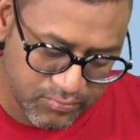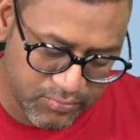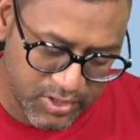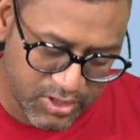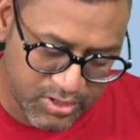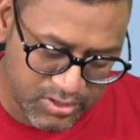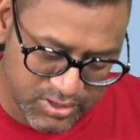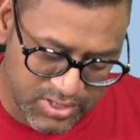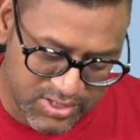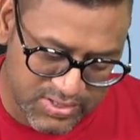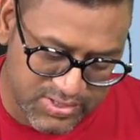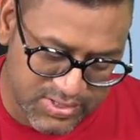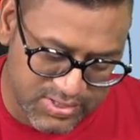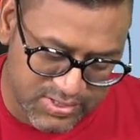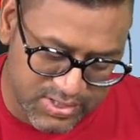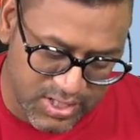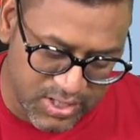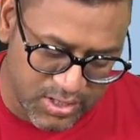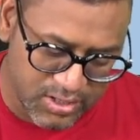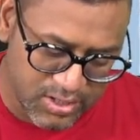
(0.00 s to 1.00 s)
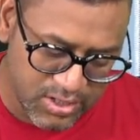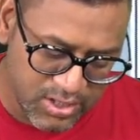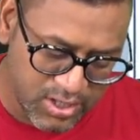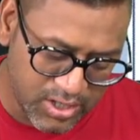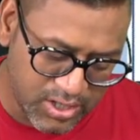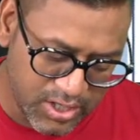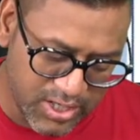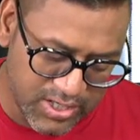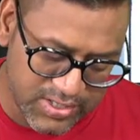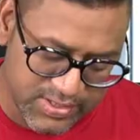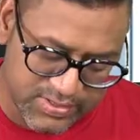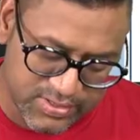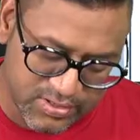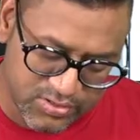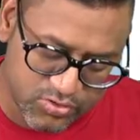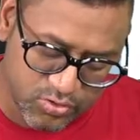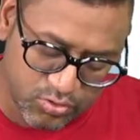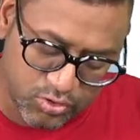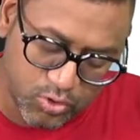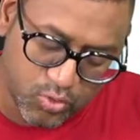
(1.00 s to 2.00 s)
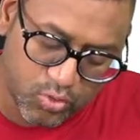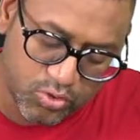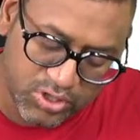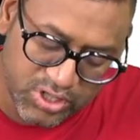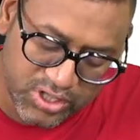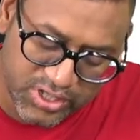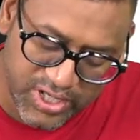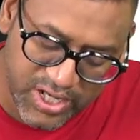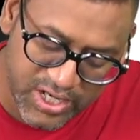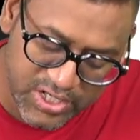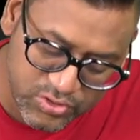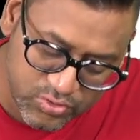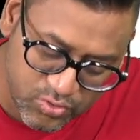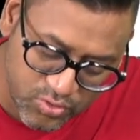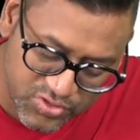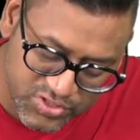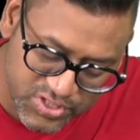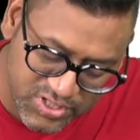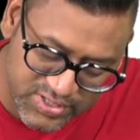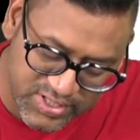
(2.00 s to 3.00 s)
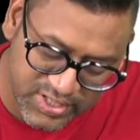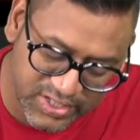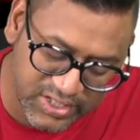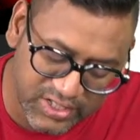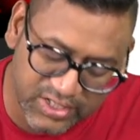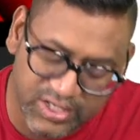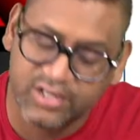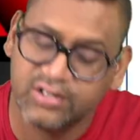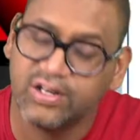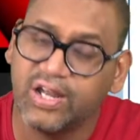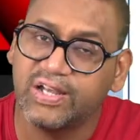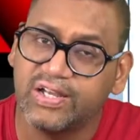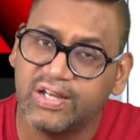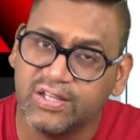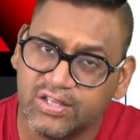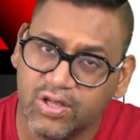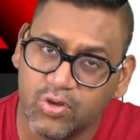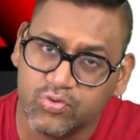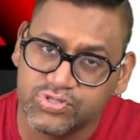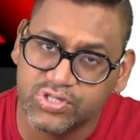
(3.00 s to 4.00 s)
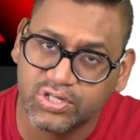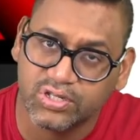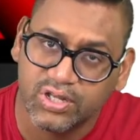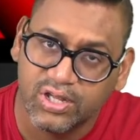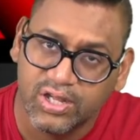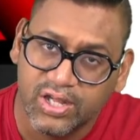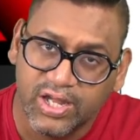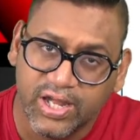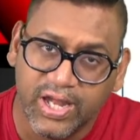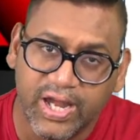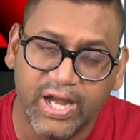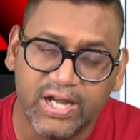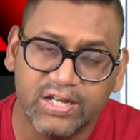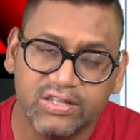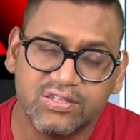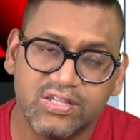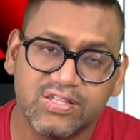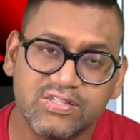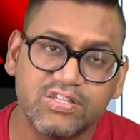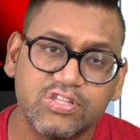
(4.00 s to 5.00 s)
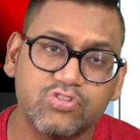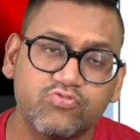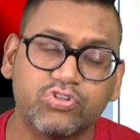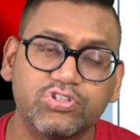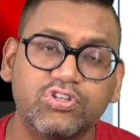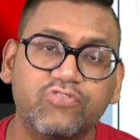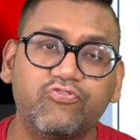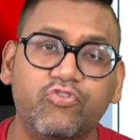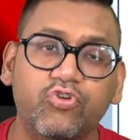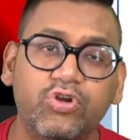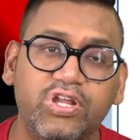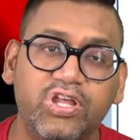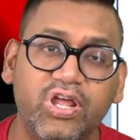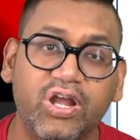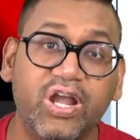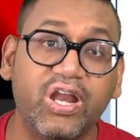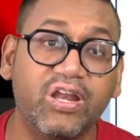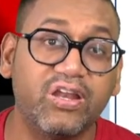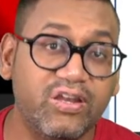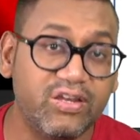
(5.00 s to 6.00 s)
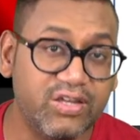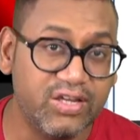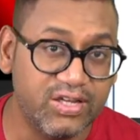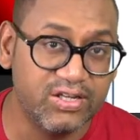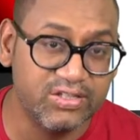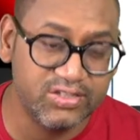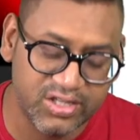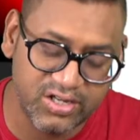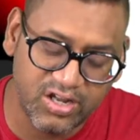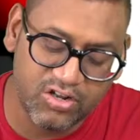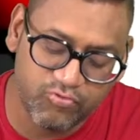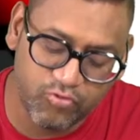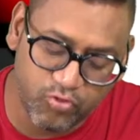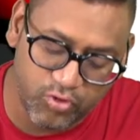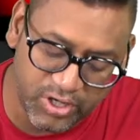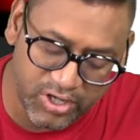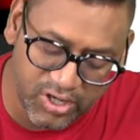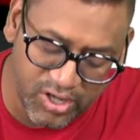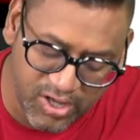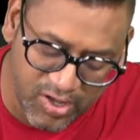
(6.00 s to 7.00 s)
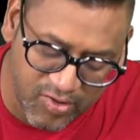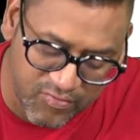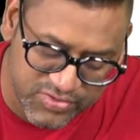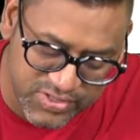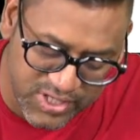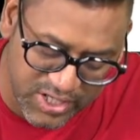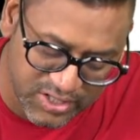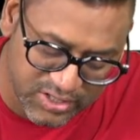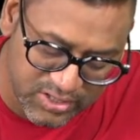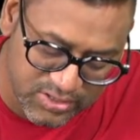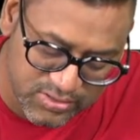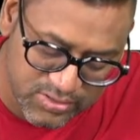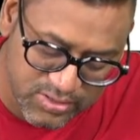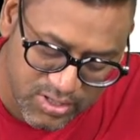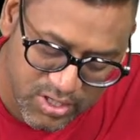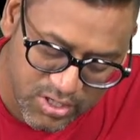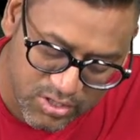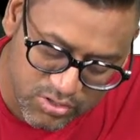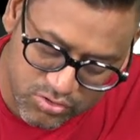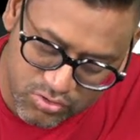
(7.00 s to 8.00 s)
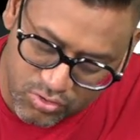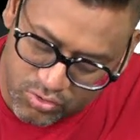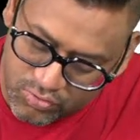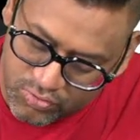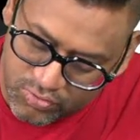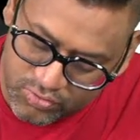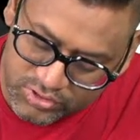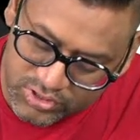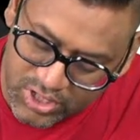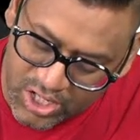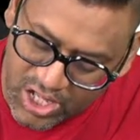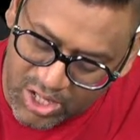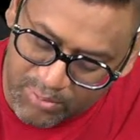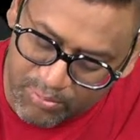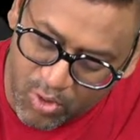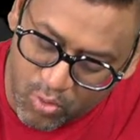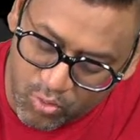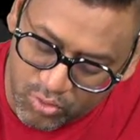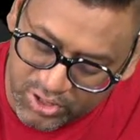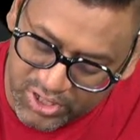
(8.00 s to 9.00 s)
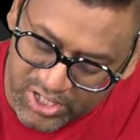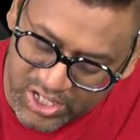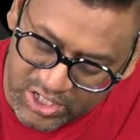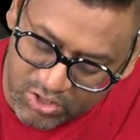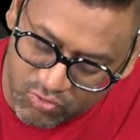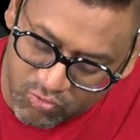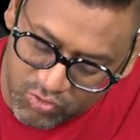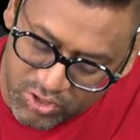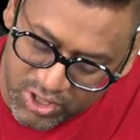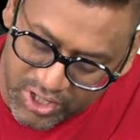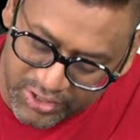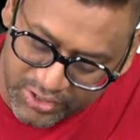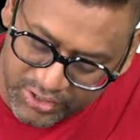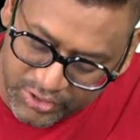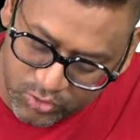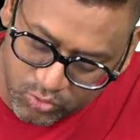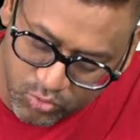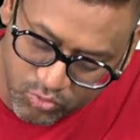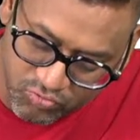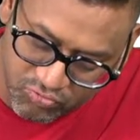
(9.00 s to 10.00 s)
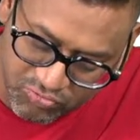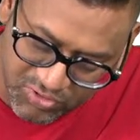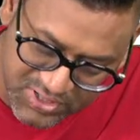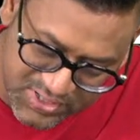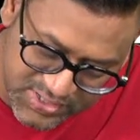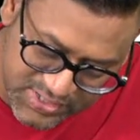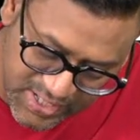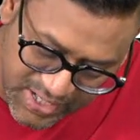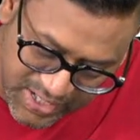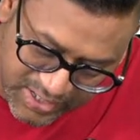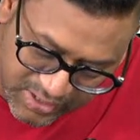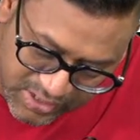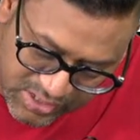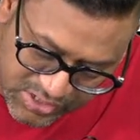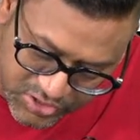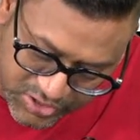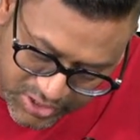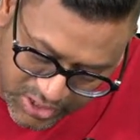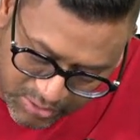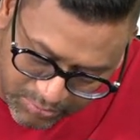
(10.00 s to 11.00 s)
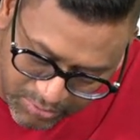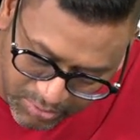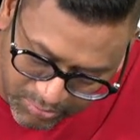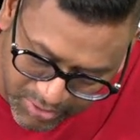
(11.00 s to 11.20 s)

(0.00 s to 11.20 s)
this is the answer. So total cash cost is 18 lakh 90,000, and this is for the full year, and in a year there are 4.5 cycles. So the amount equivalent to one cycle shall be my